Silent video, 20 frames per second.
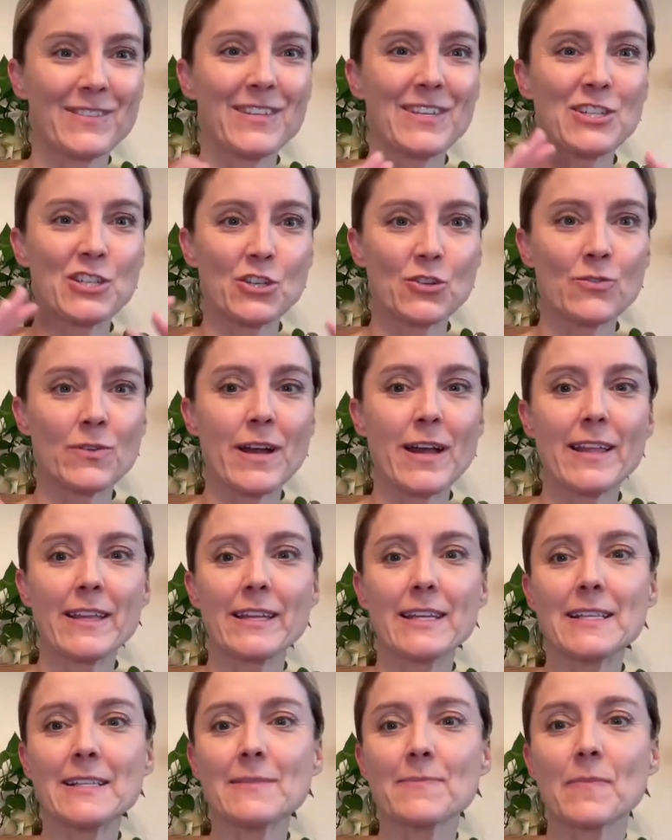in
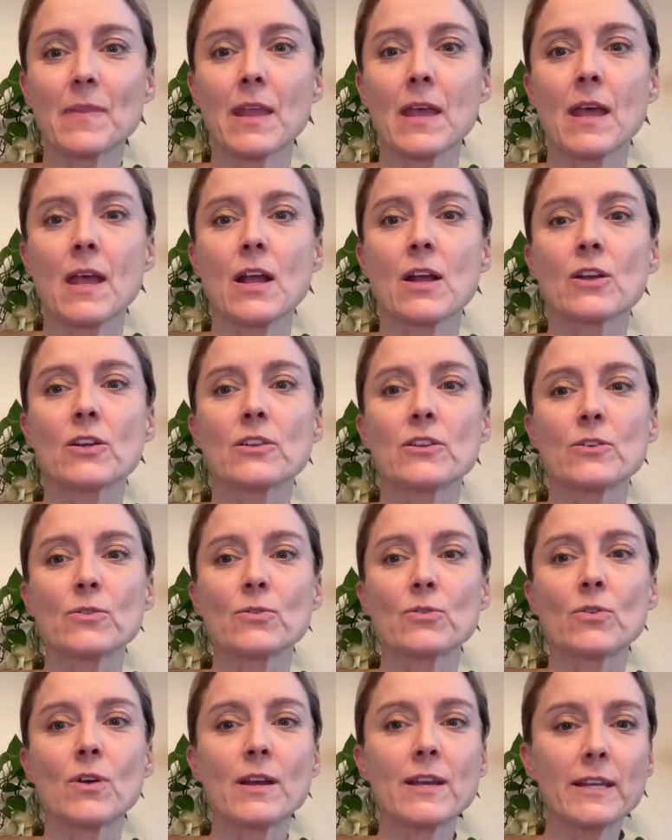generalities. You
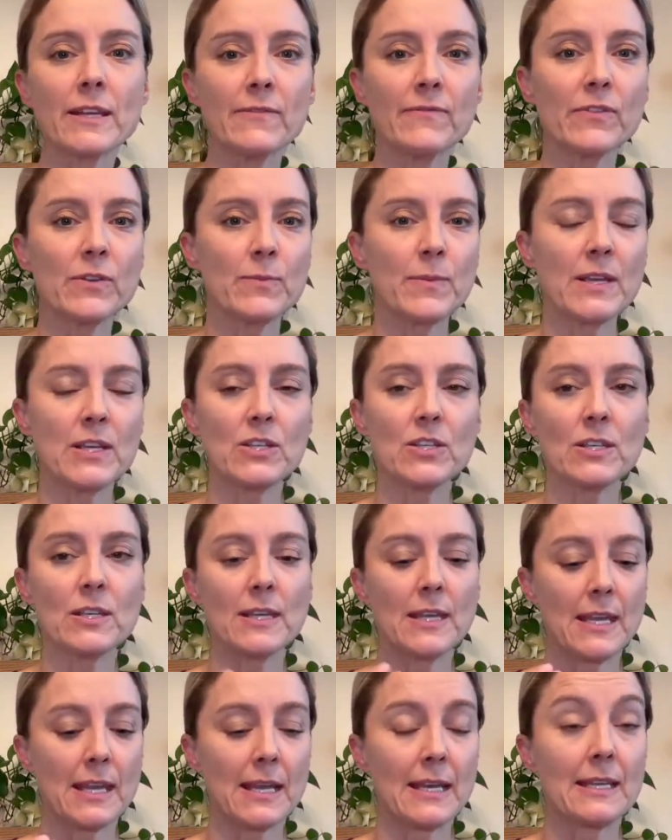know, chronic
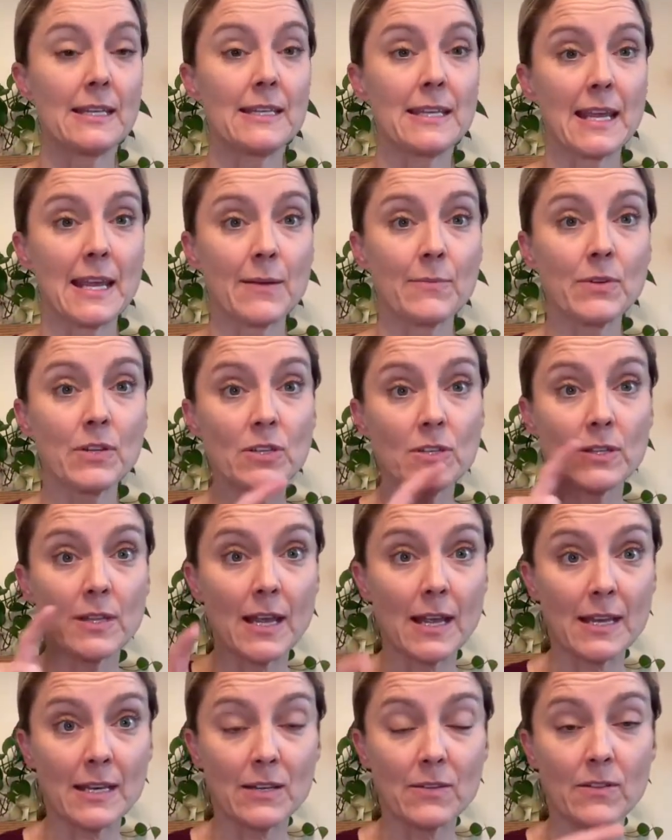inflammation can damage
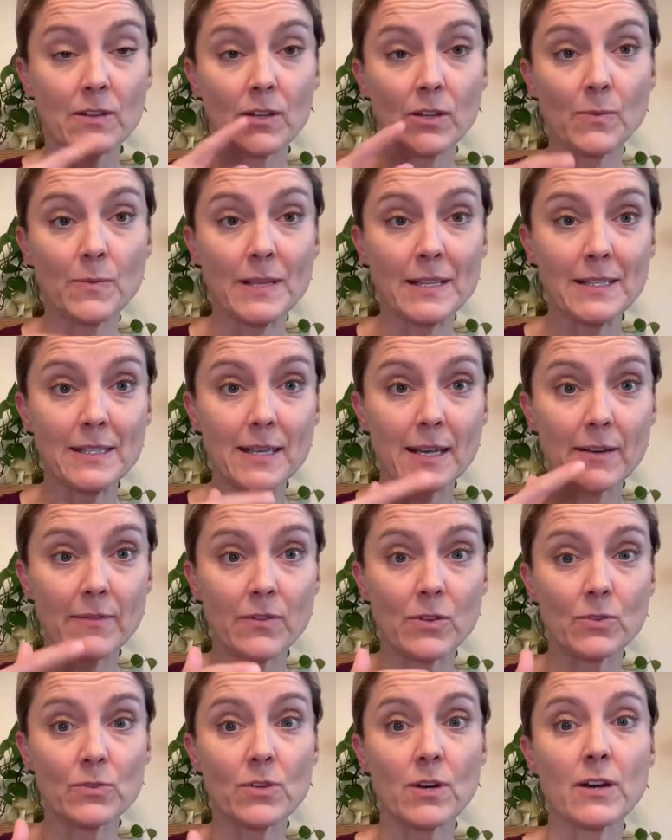that endothelium inside
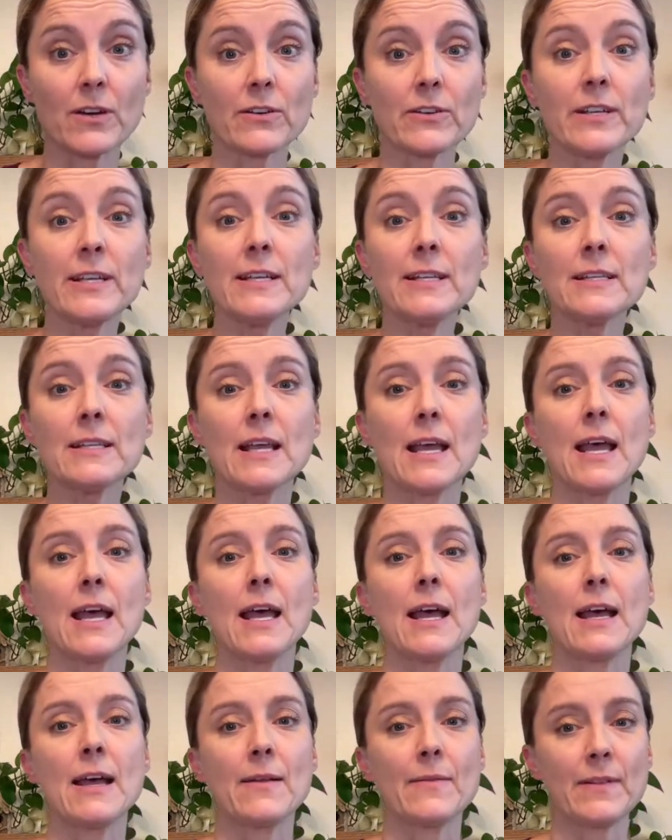of those arteries.
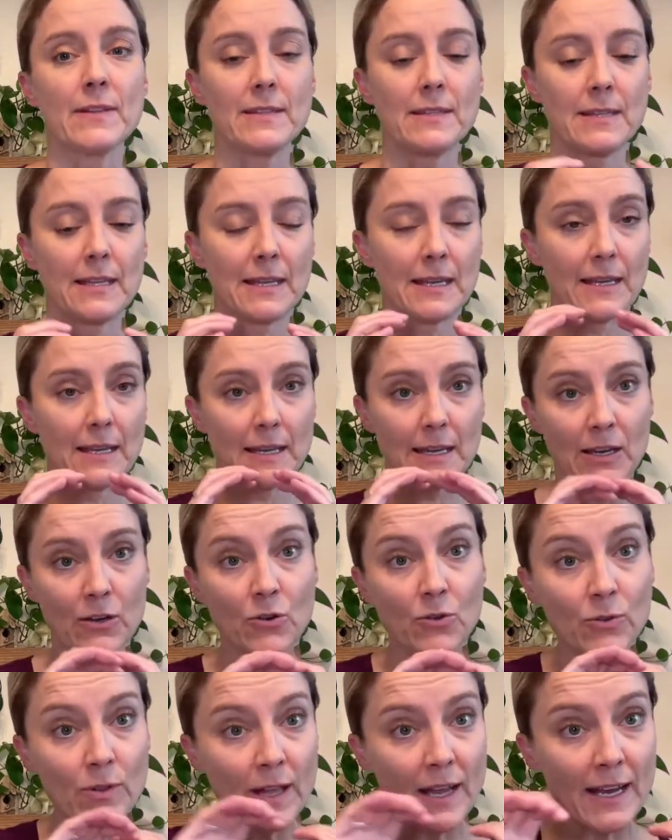Um, it's the
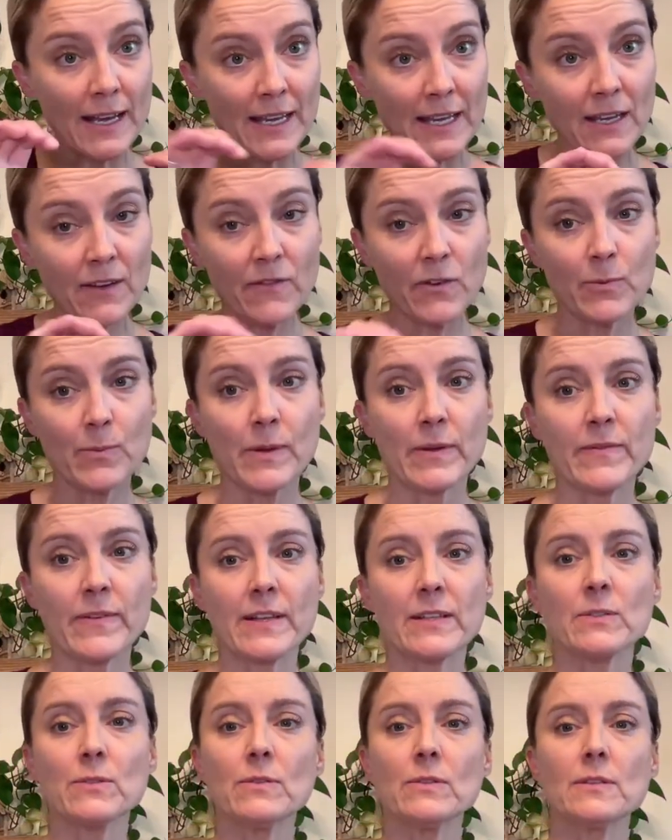inner lining of your blood
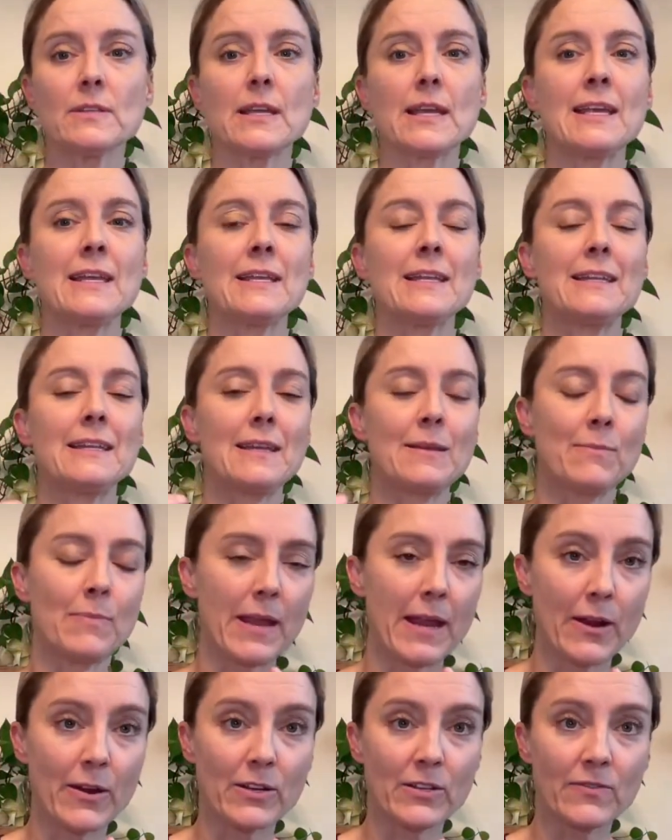vessels and
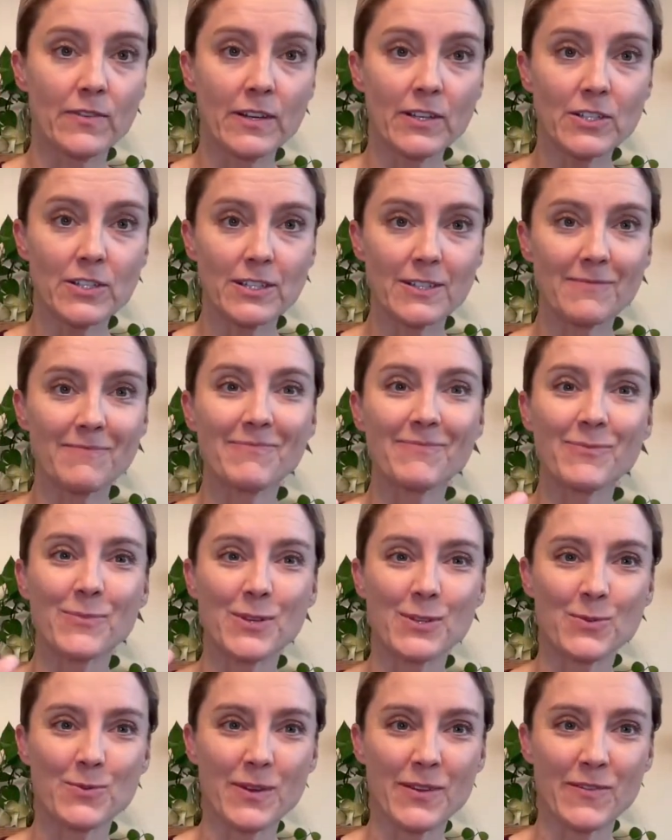impairs function,
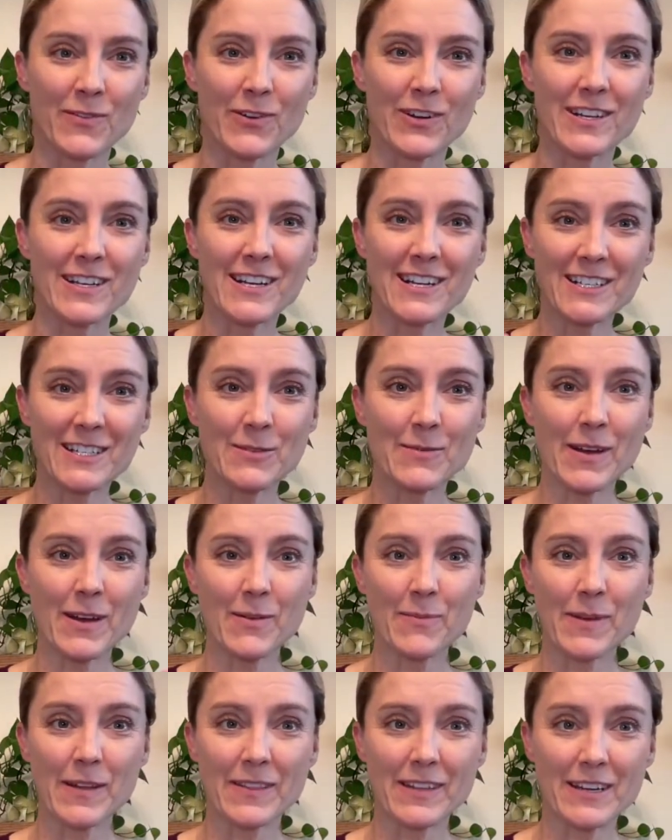which we've already talked
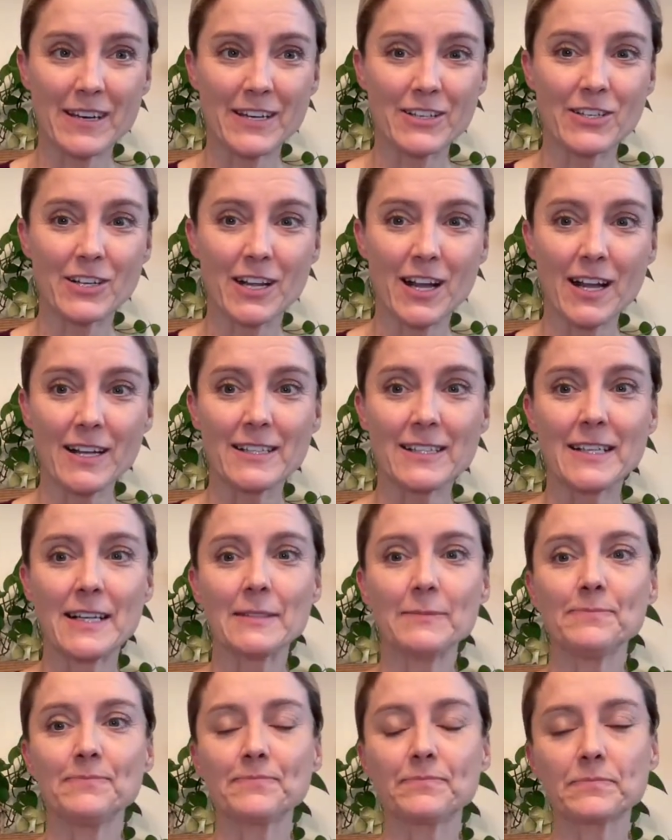about about the nitric
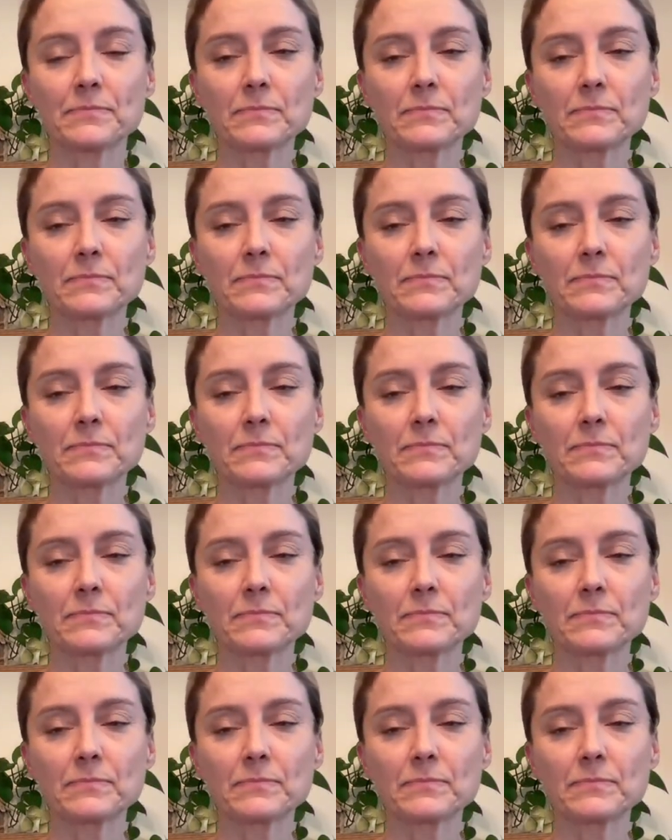oxide.